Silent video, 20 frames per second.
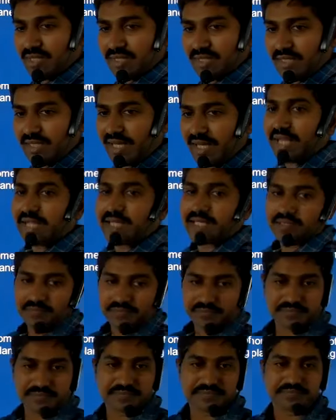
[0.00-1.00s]
shown in the
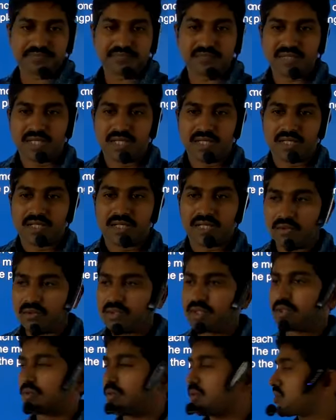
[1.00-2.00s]
diagram.
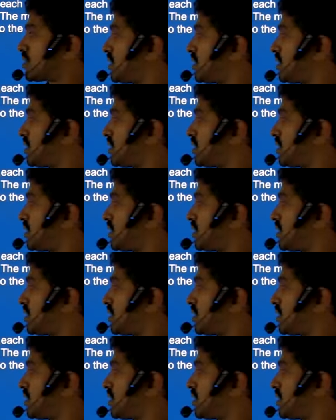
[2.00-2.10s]
Now the